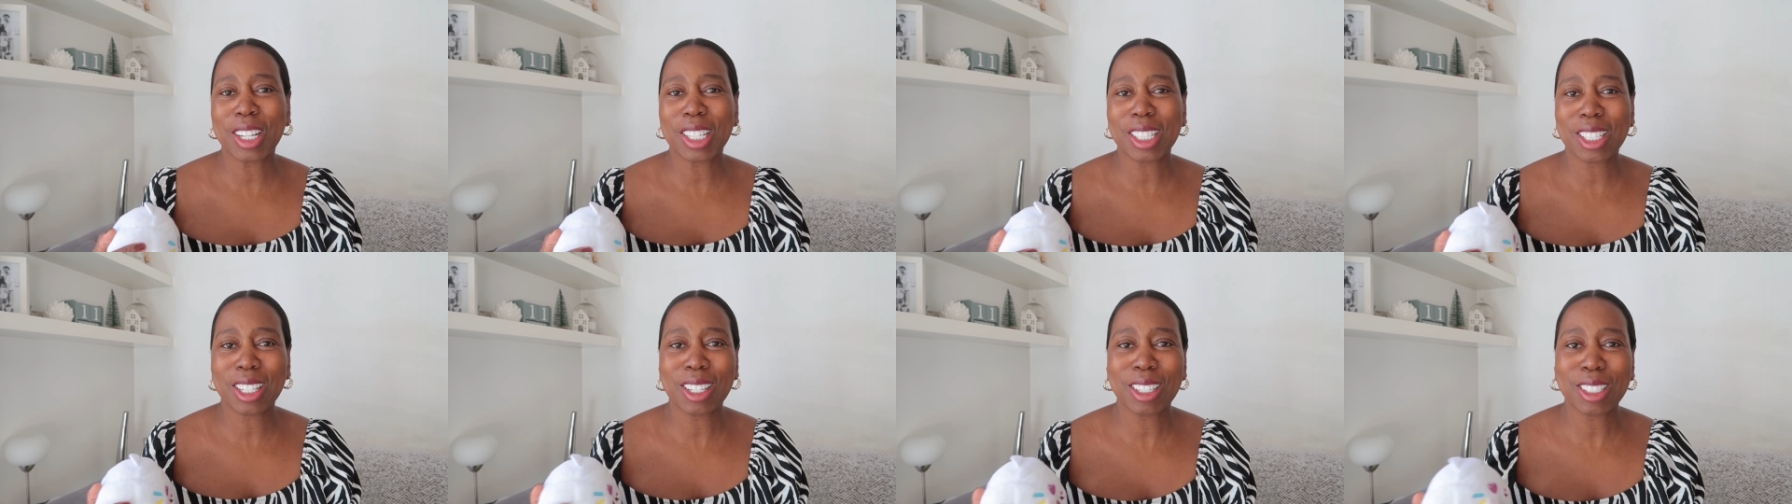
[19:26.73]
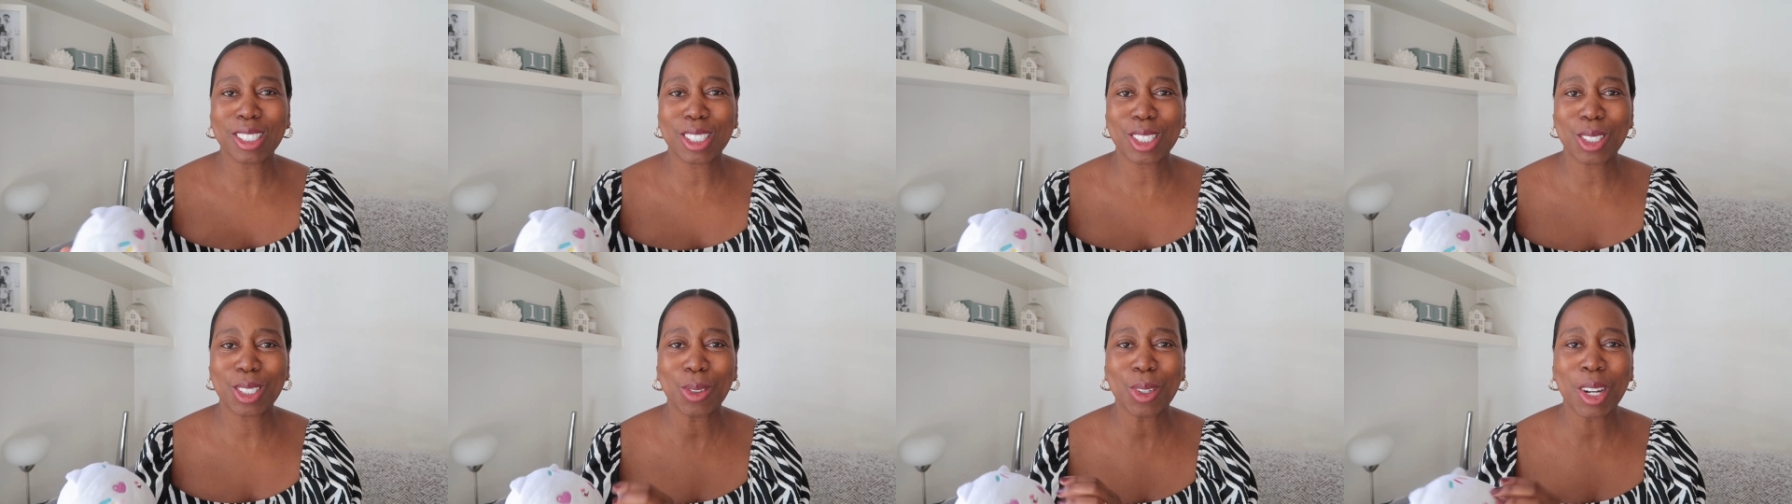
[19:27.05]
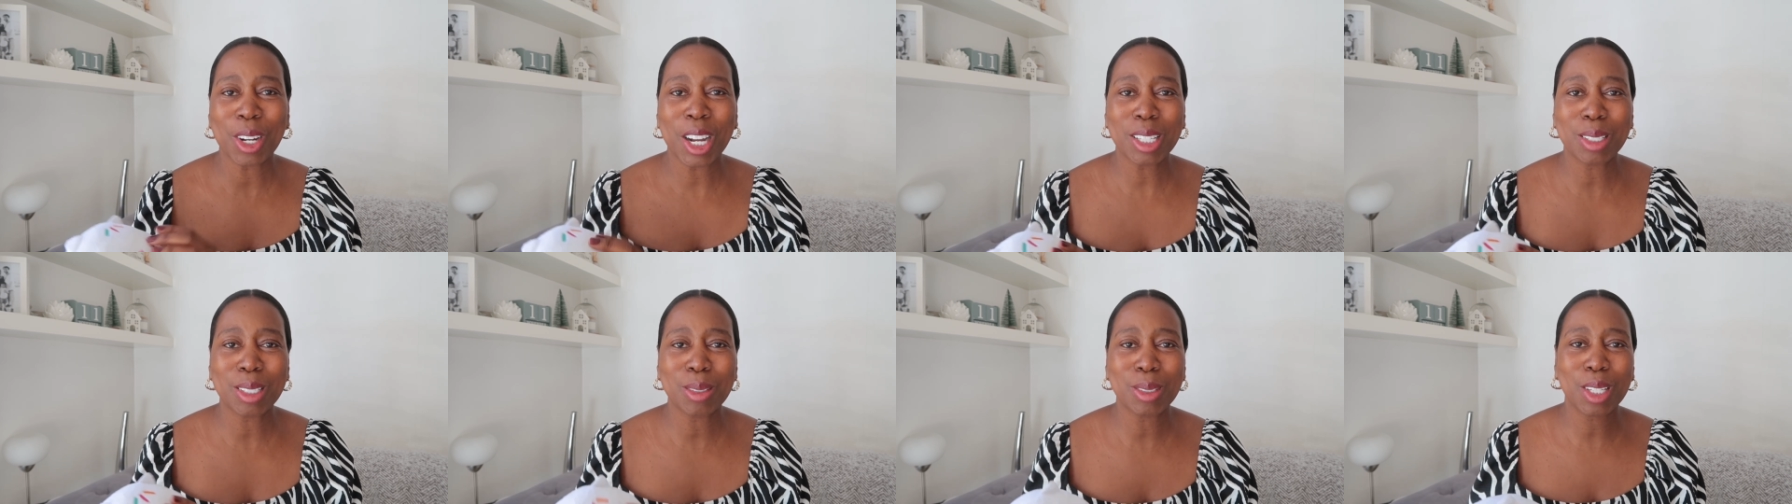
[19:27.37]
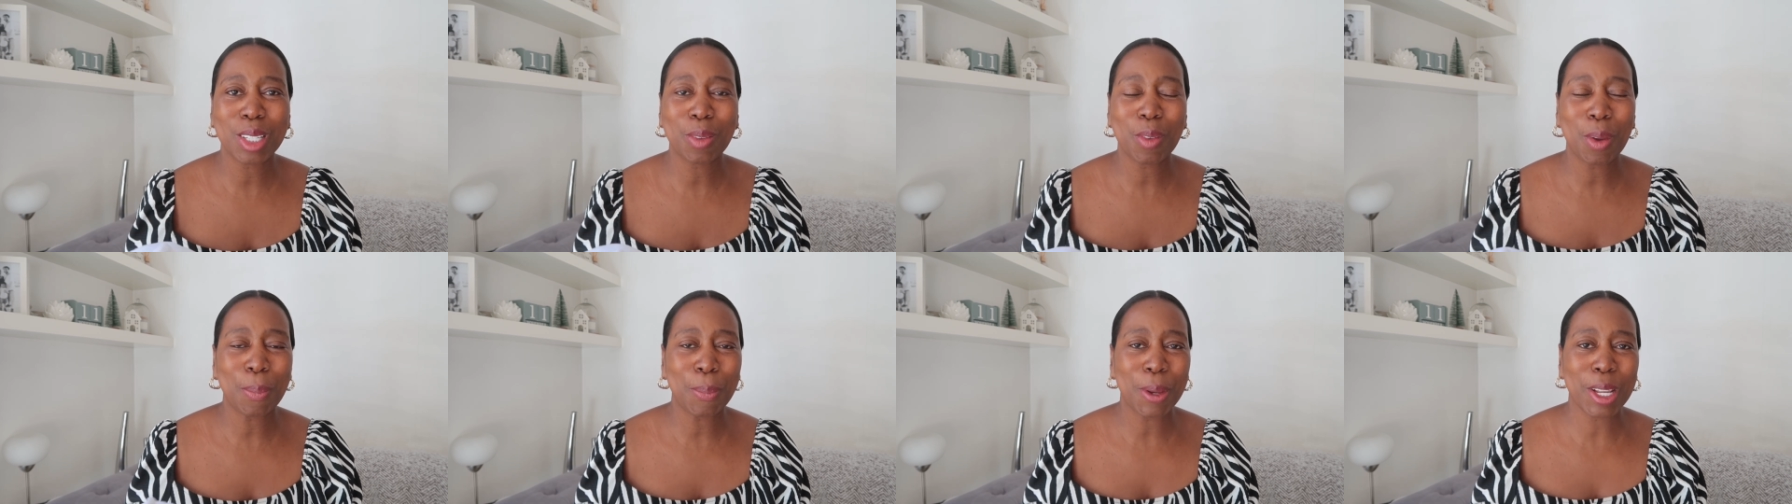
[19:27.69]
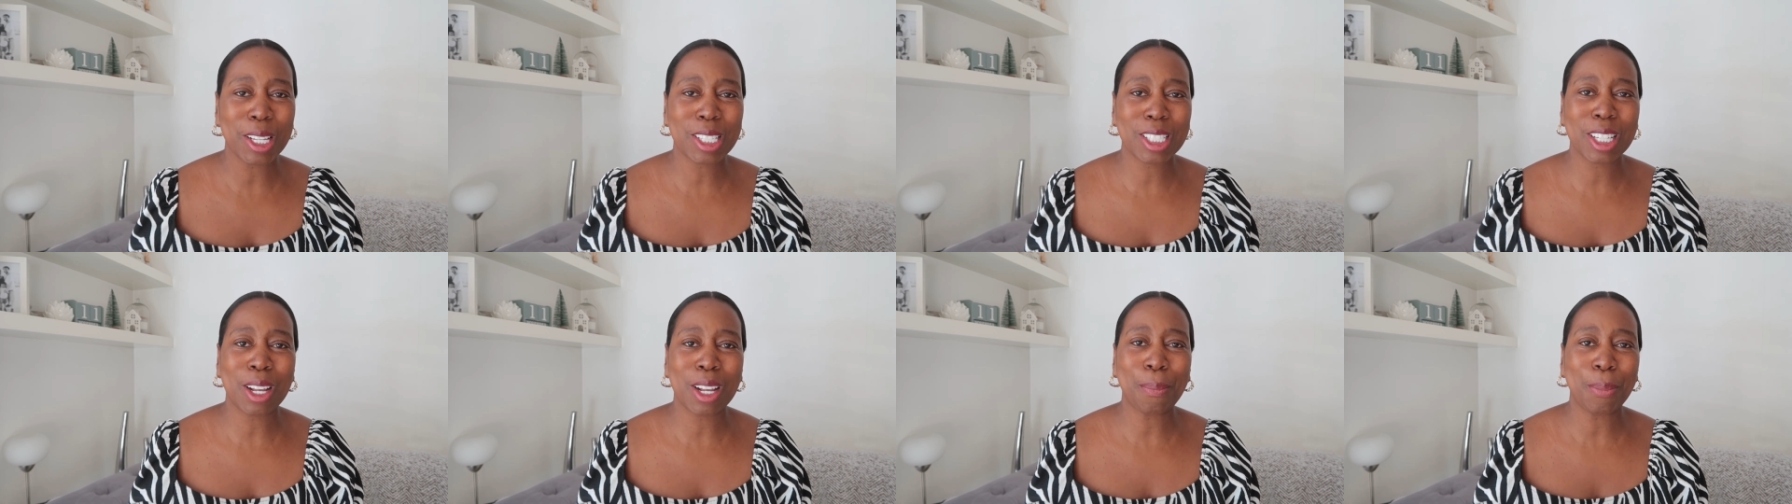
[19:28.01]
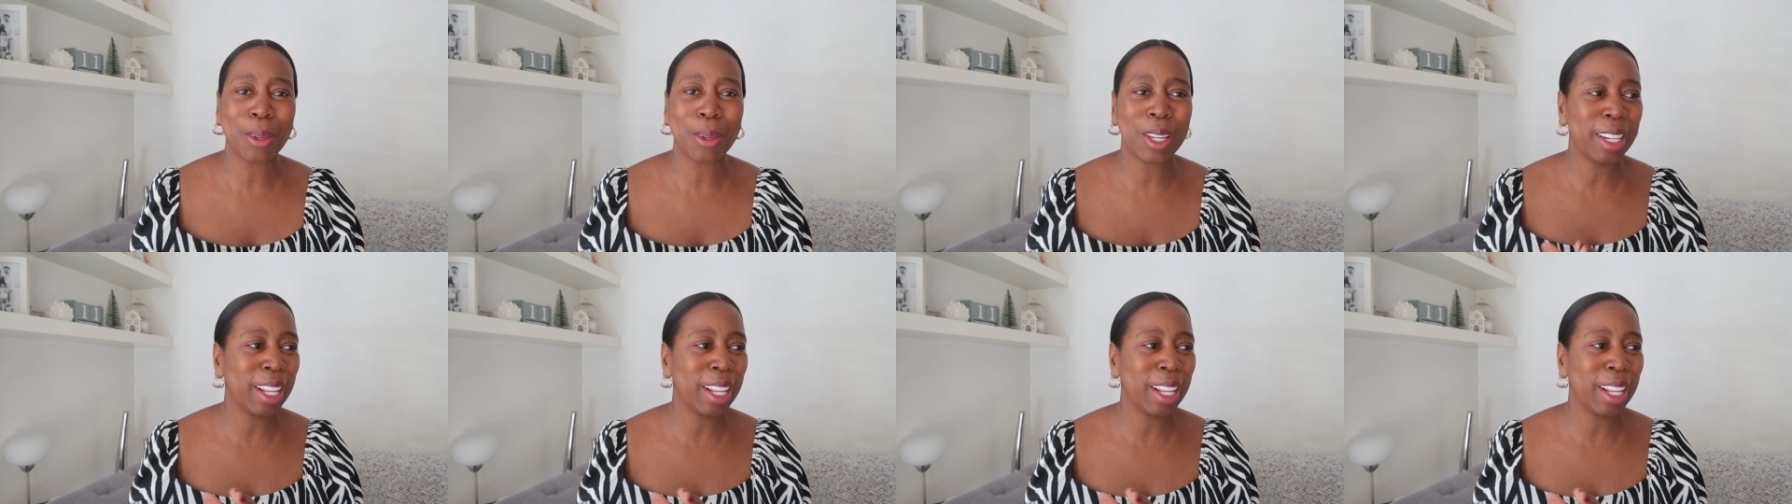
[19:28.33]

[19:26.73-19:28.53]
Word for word: these last two items that we picked up